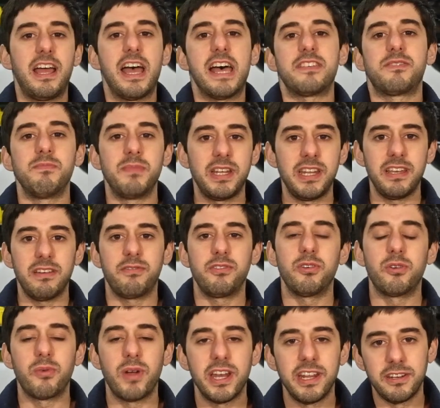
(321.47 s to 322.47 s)
As many of you
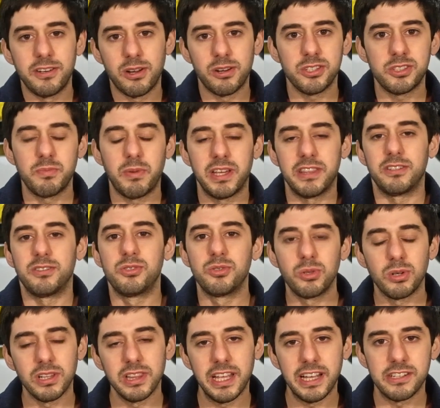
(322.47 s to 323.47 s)
already noticed by the
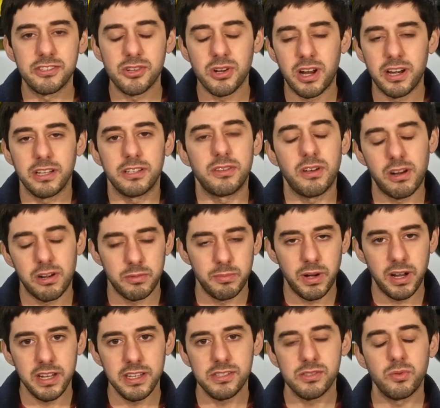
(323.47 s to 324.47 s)
dual electronic throttle
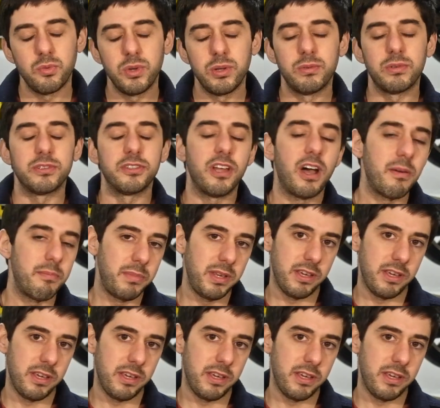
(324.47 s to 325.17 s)
bodies, we will not be